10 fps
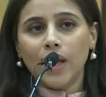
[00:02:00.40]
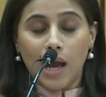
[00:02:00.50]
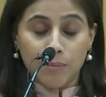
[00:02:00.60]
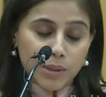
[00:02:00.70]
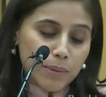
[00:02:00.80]

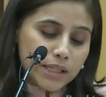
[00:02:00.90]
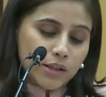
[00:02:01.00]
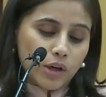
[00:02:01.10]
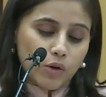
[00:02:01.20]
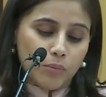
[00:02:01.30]
I'm
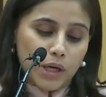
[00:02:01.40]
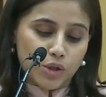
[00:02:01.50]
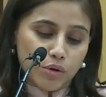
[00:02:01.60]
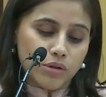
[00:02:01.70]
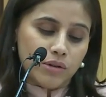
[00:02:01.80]
debating that on my
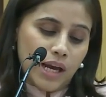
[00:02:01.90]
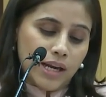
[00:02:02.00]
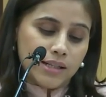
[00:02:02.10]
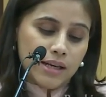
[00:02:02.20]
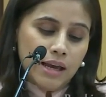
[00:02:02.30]
show
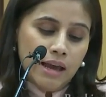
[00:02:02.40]
tonight.